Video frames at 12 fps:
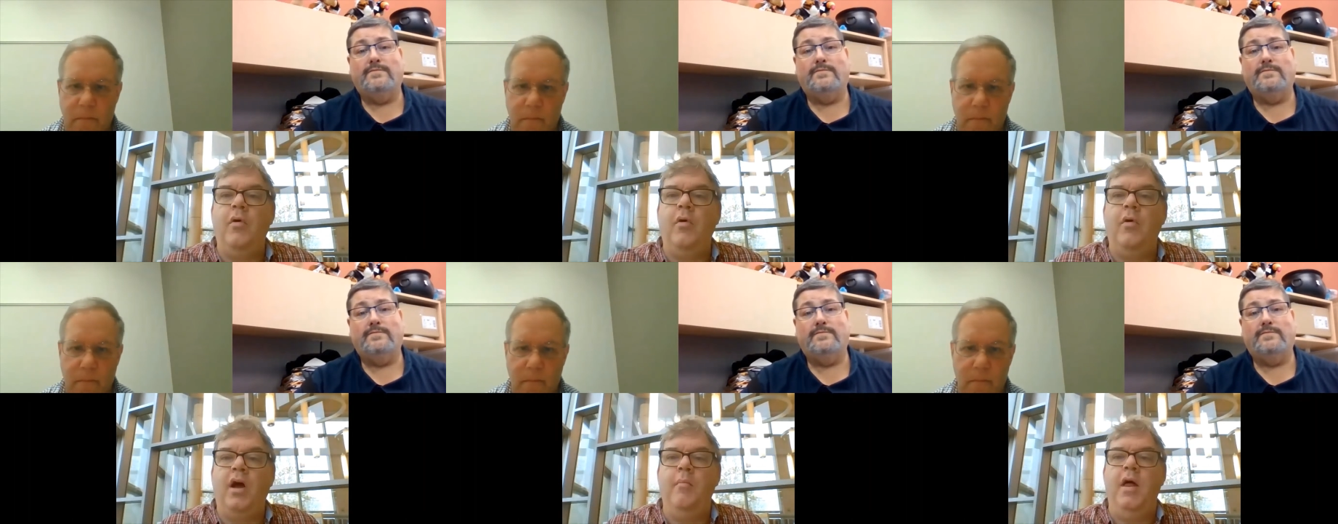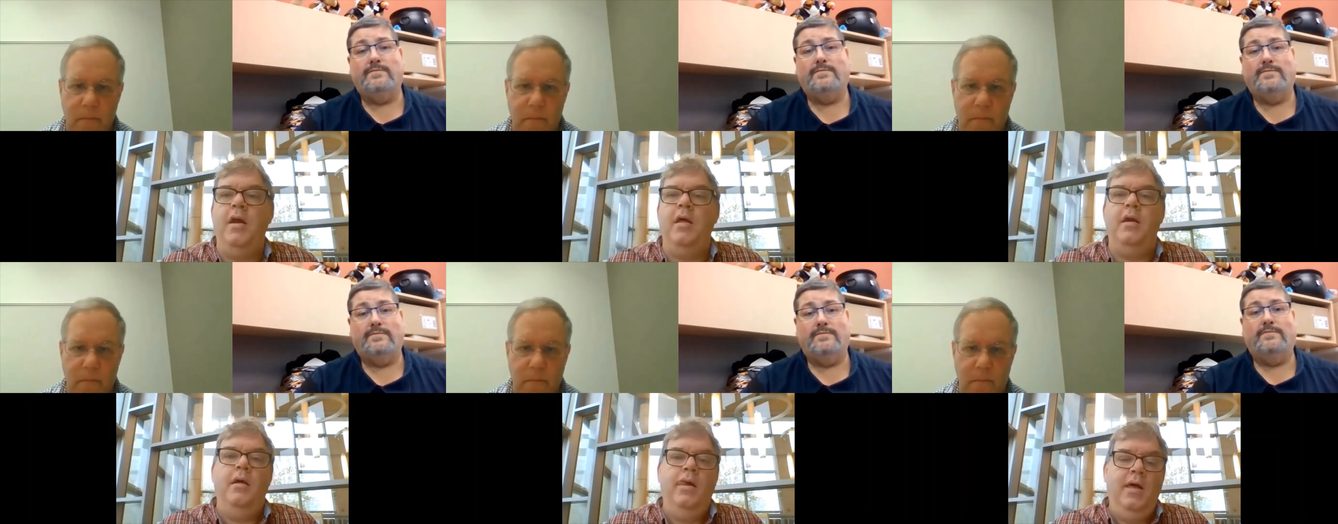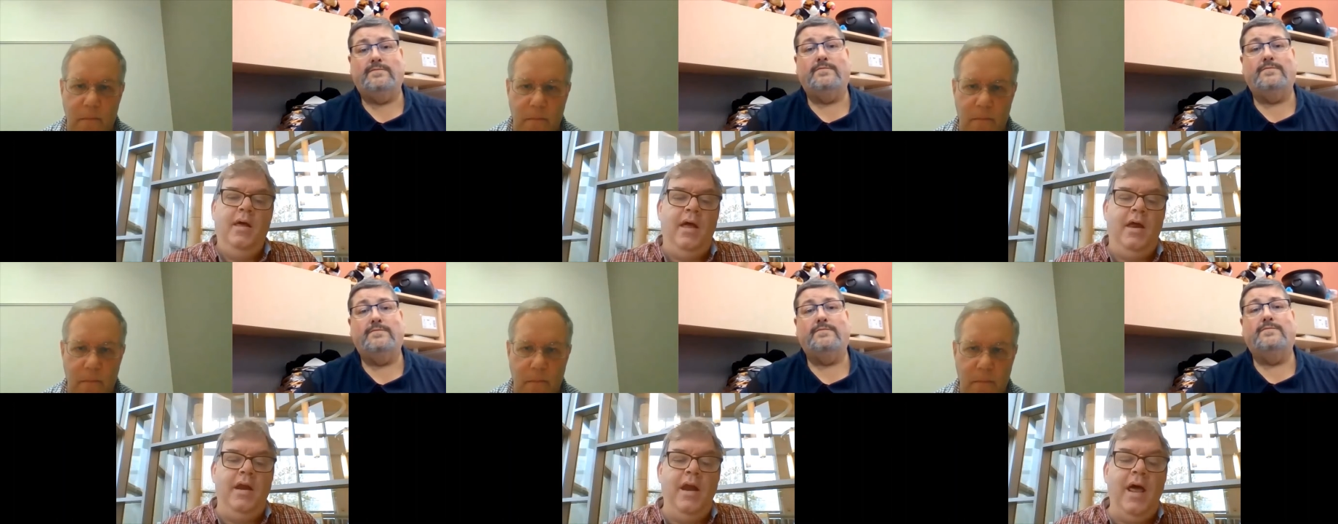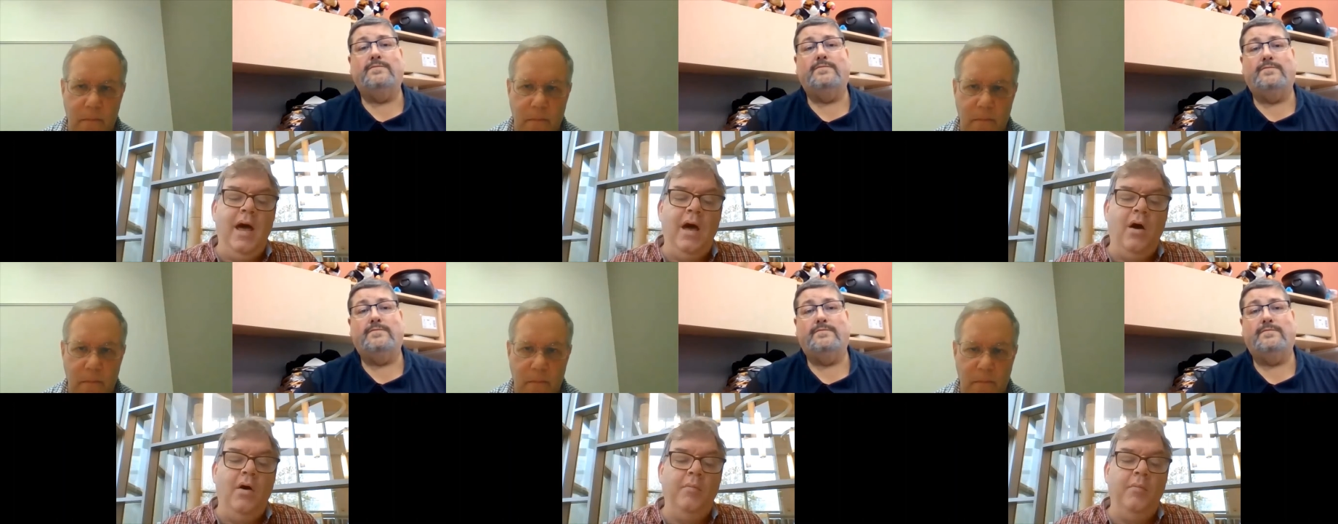Speaker 1: recommended. And
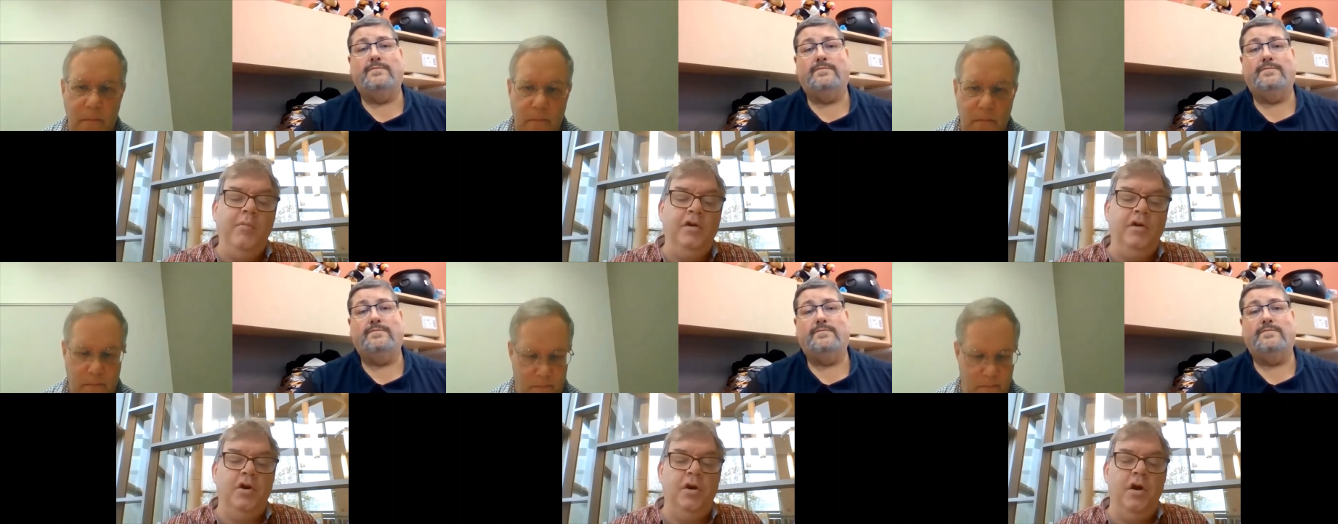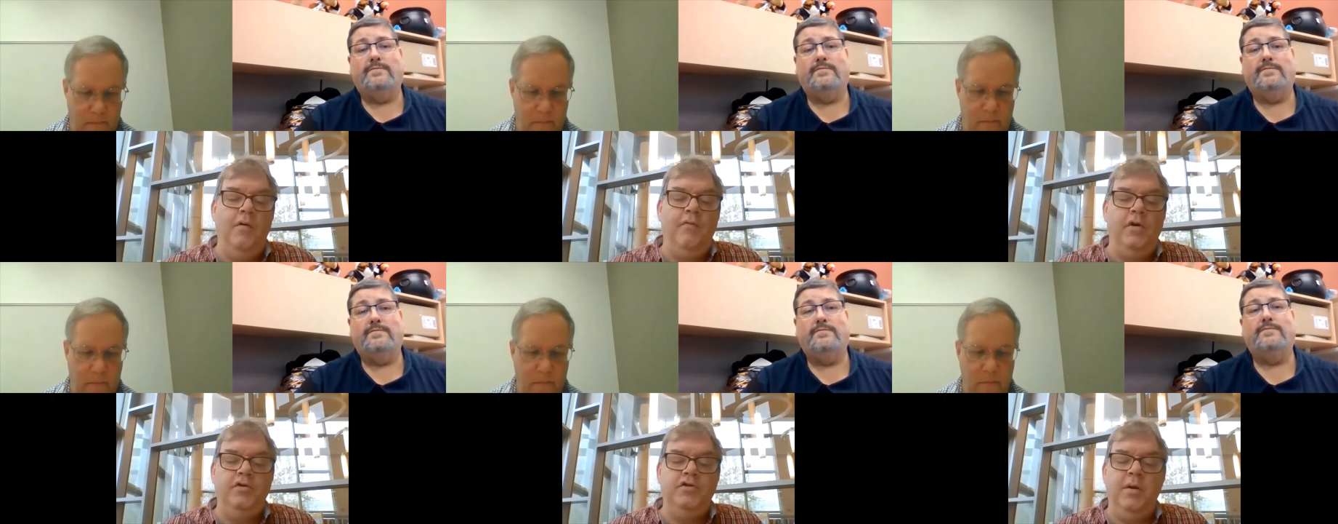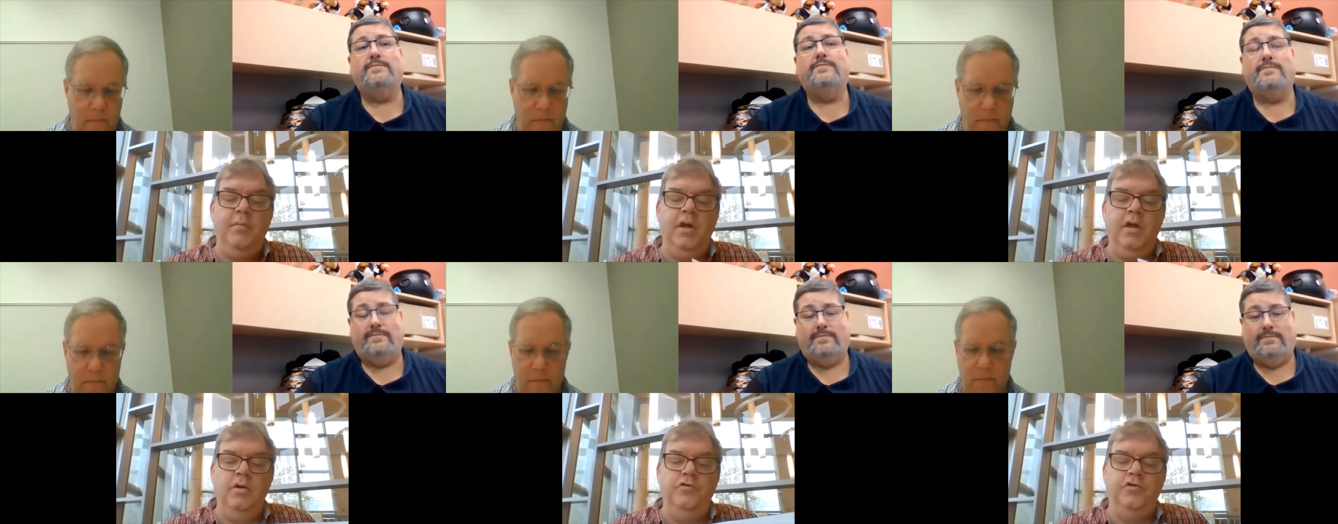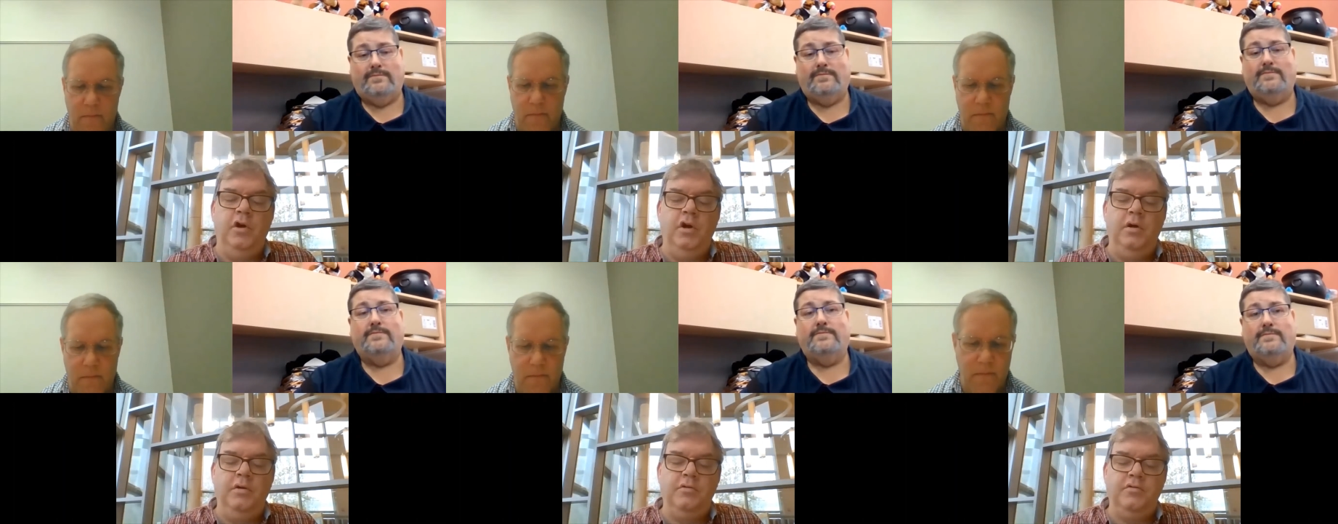now I'm going to turn it over to Jimmy, who's going
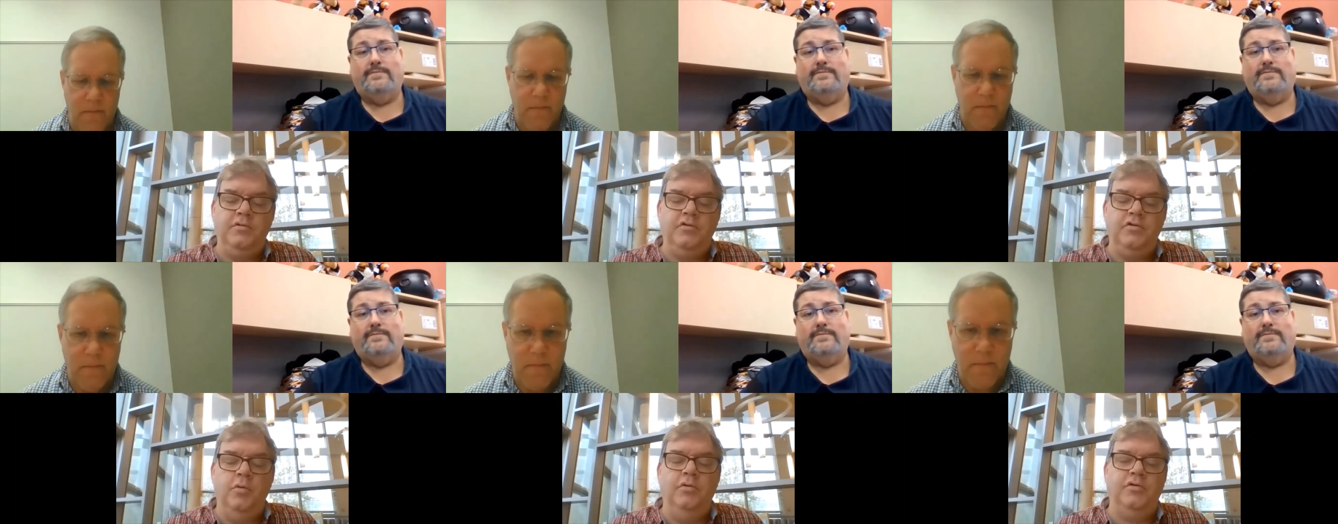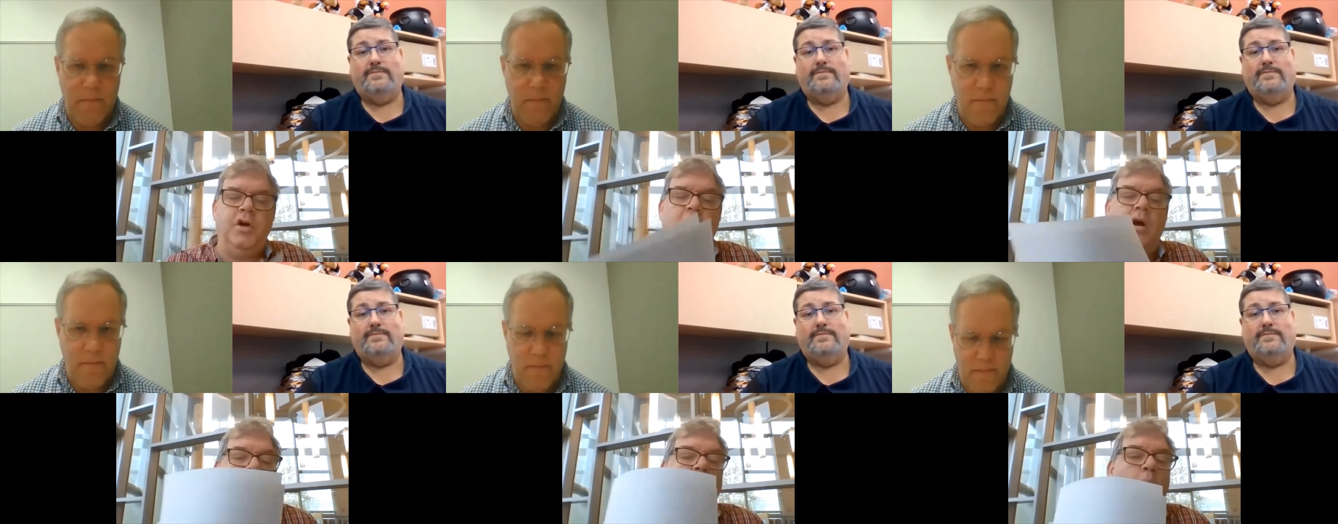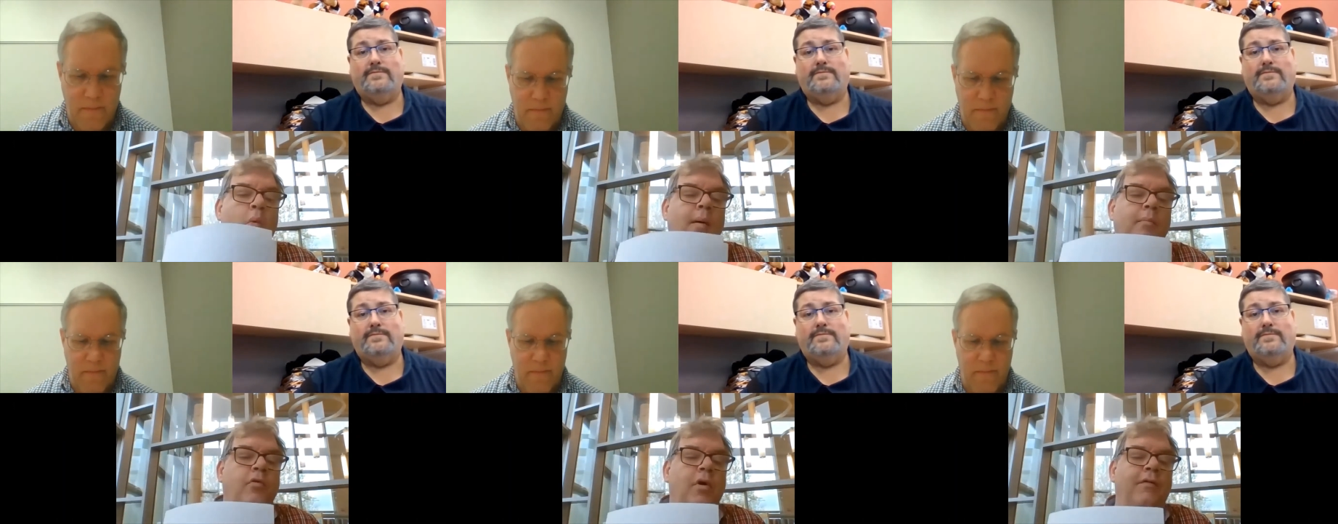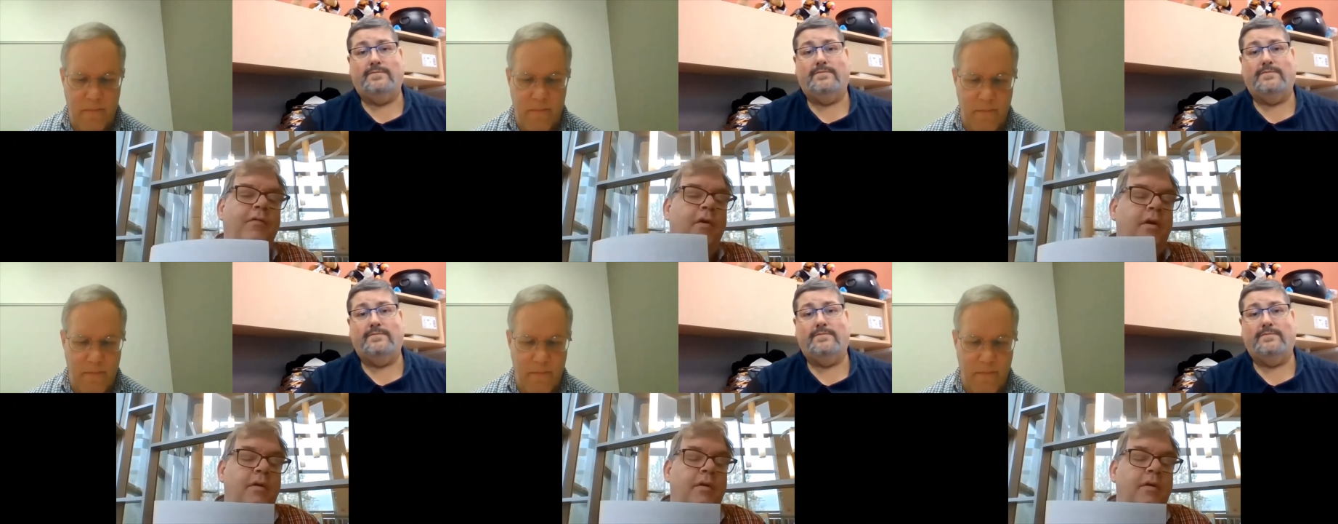to do a talk about Webb Griffin.